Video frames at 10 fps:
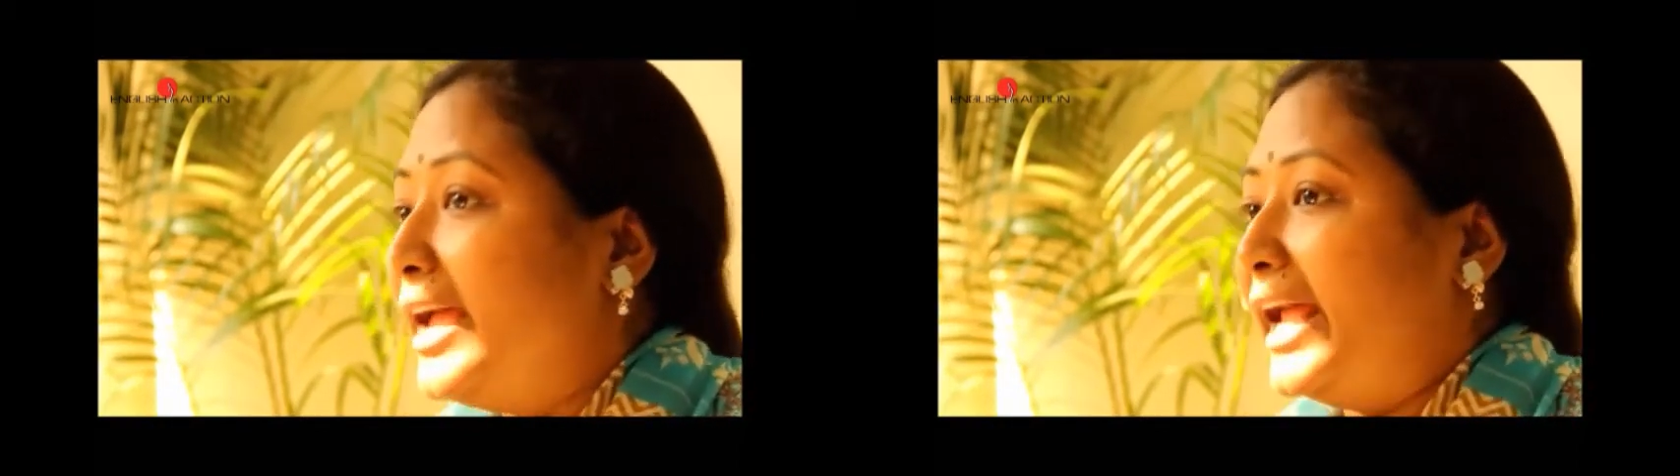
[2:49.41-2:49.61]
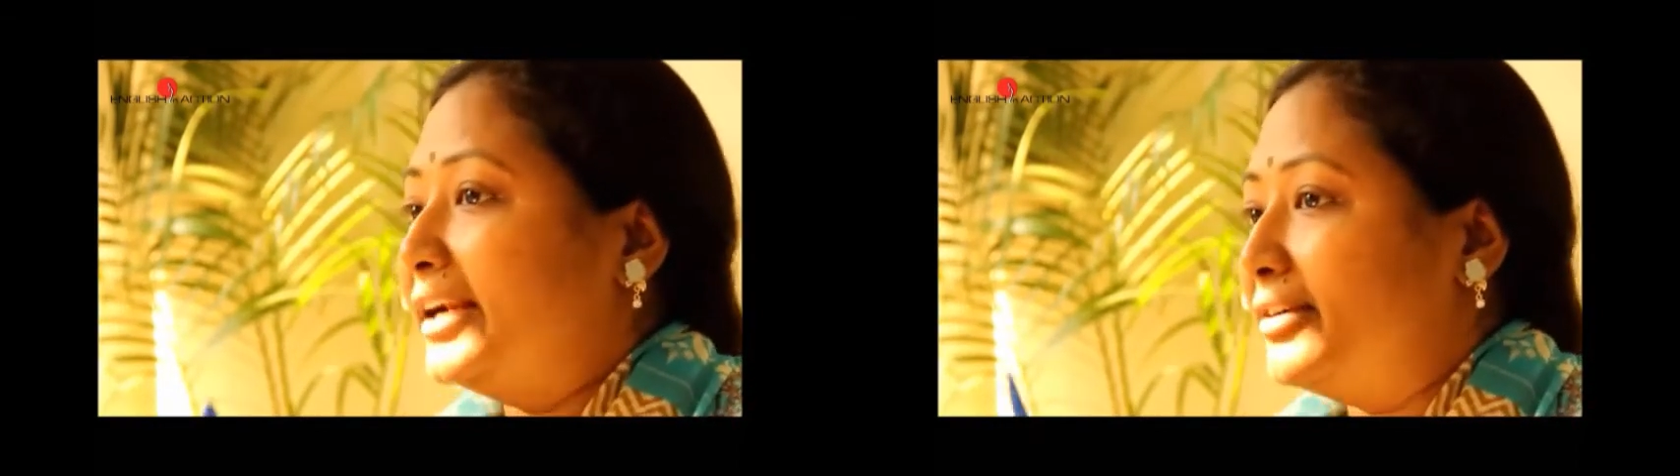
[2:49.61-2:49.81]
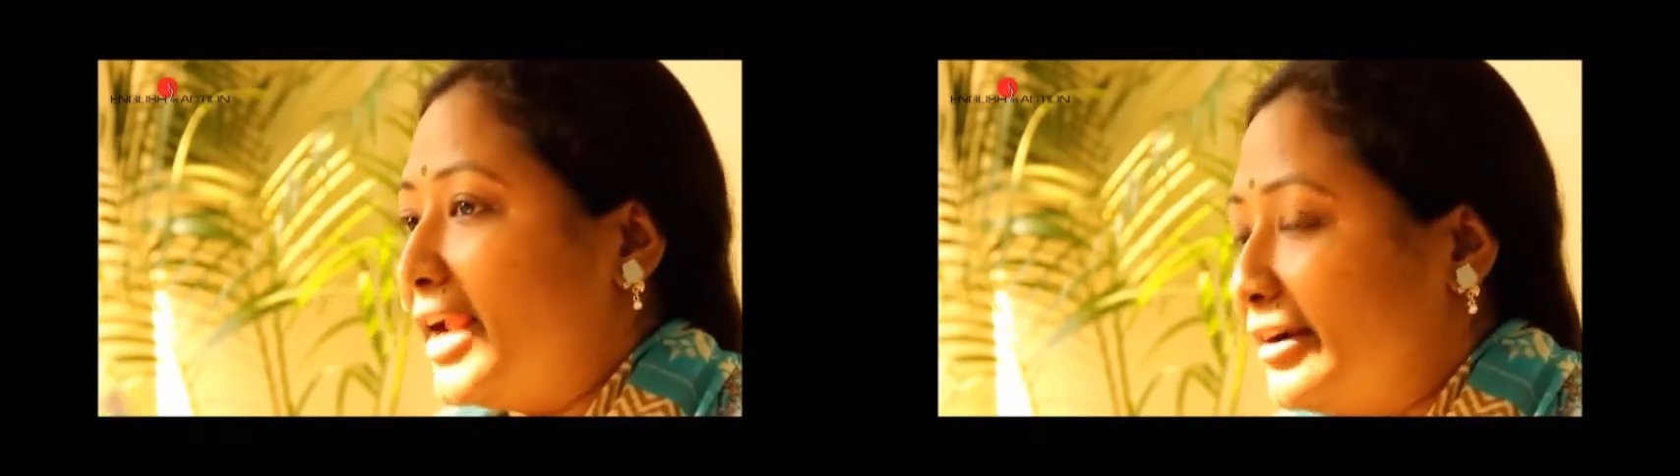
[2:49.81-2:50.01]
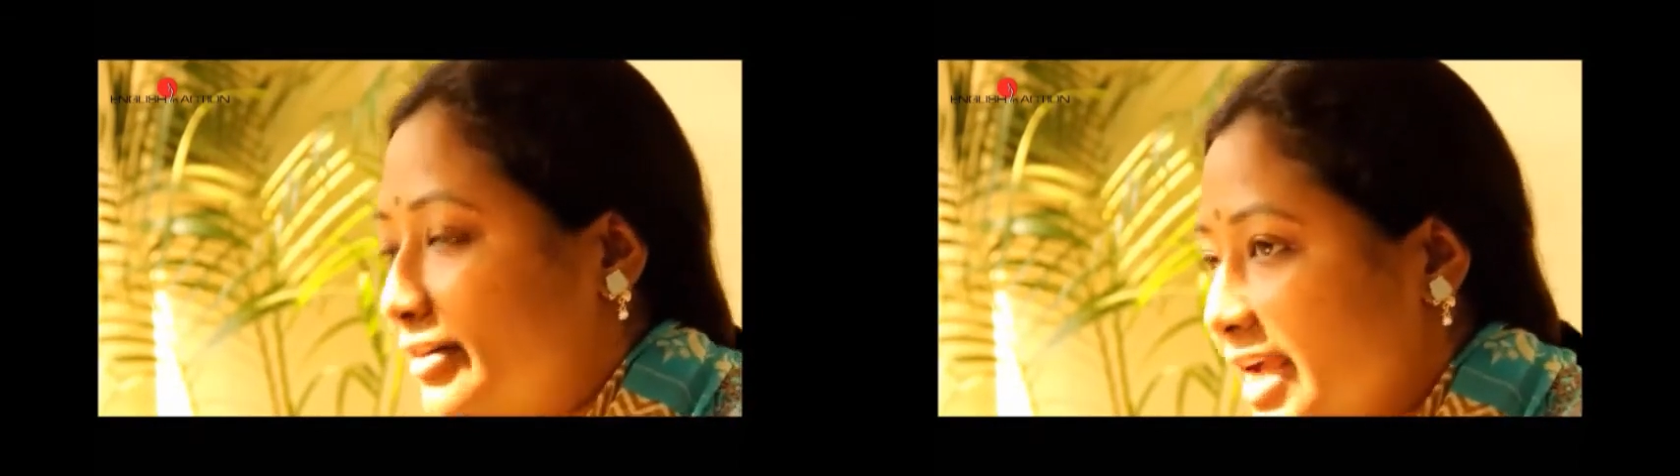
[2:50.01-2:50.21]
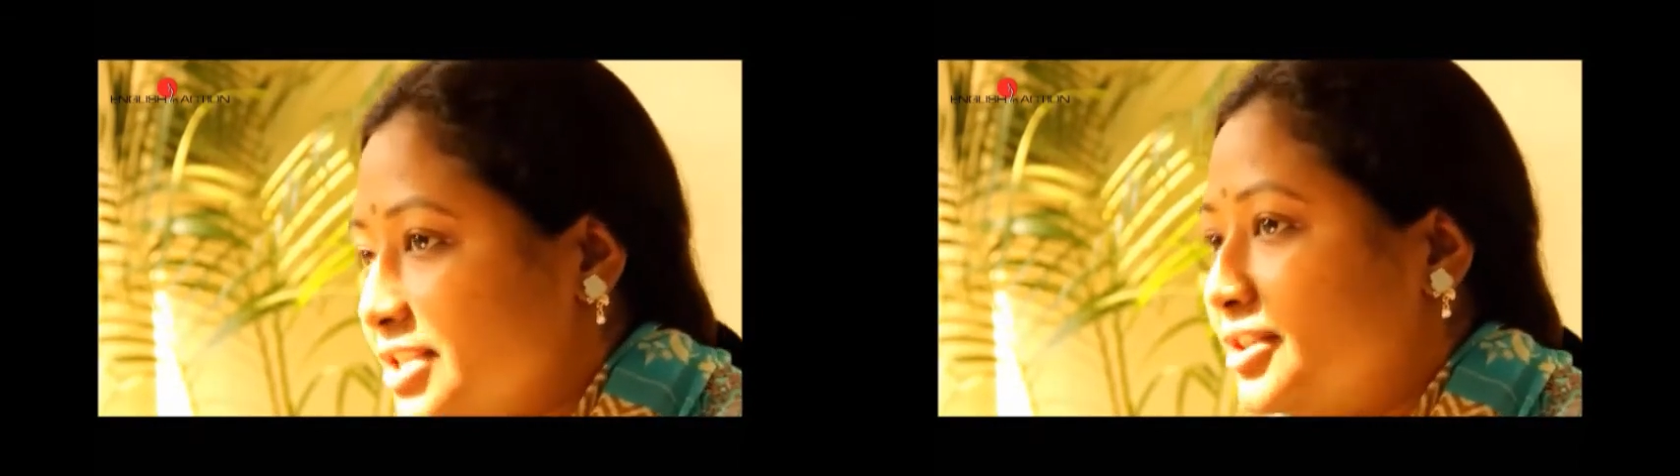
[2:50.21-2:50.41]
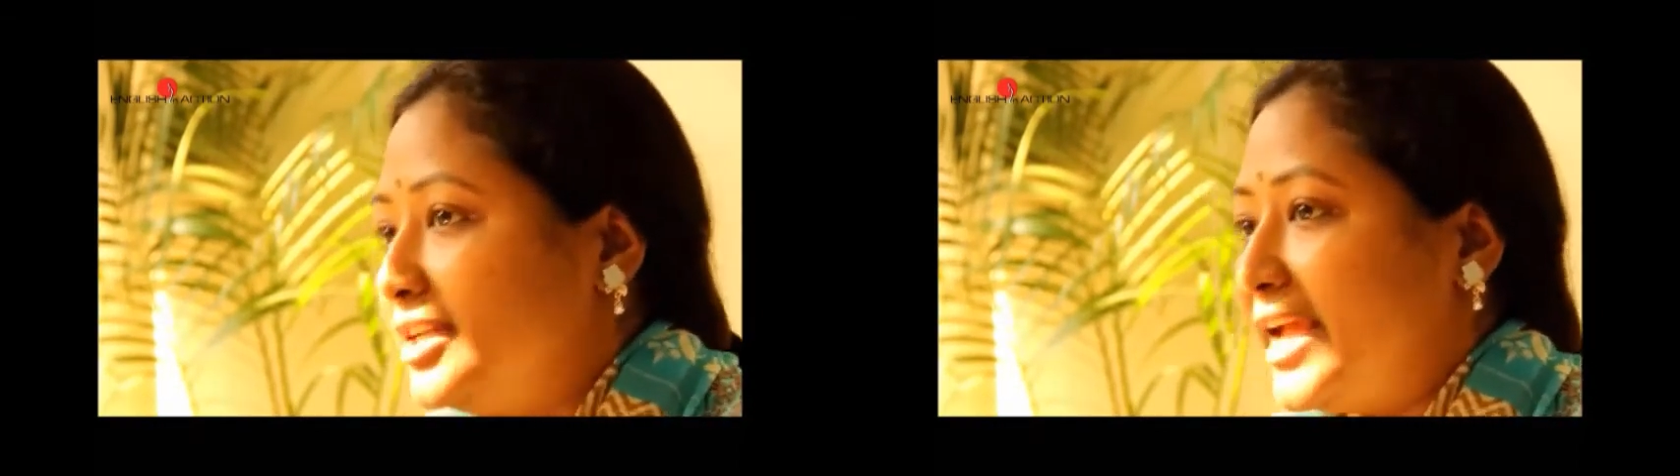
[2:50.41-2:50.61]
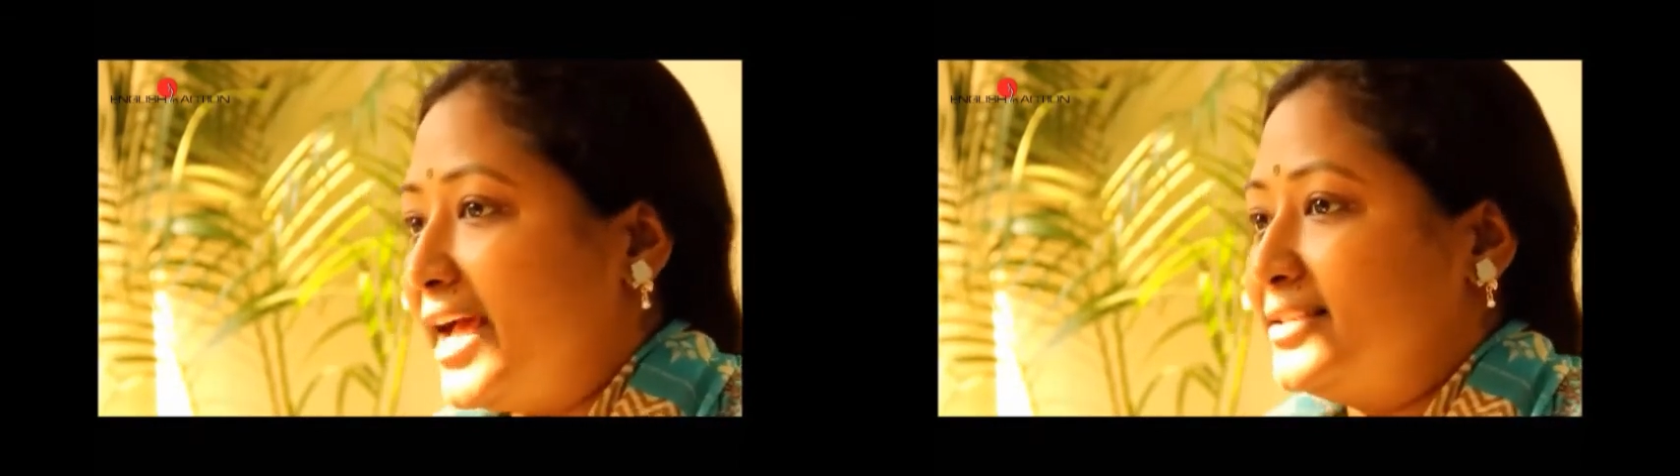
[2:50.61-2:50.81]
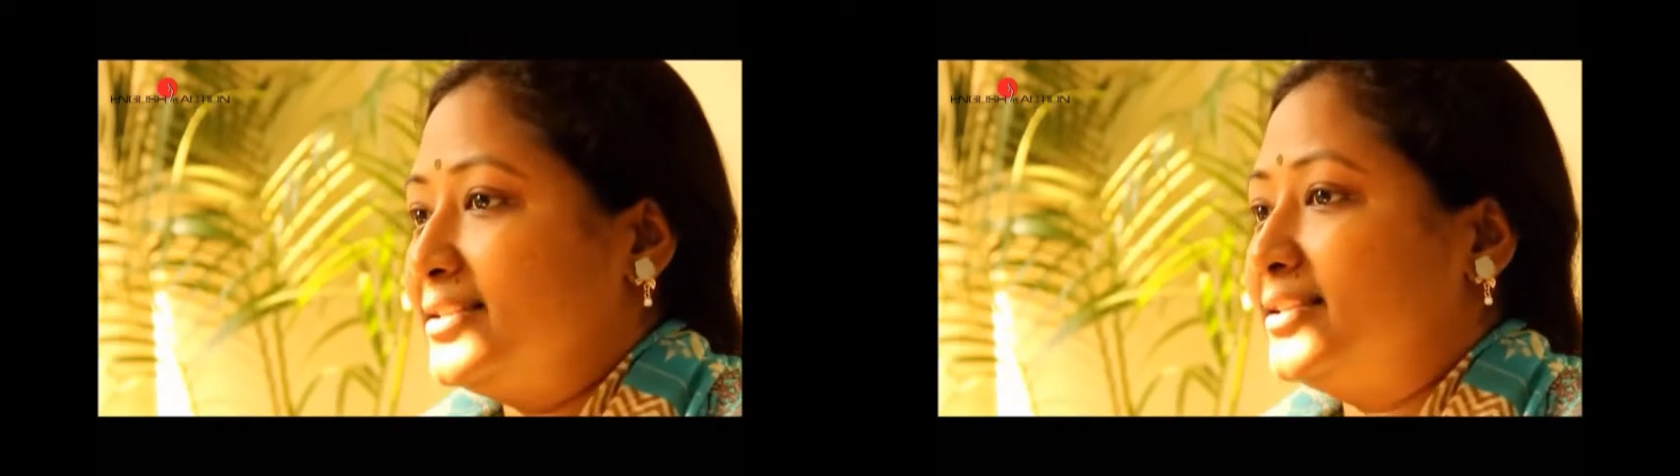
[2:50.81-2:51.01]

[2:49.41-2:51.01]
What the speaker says: and gradually as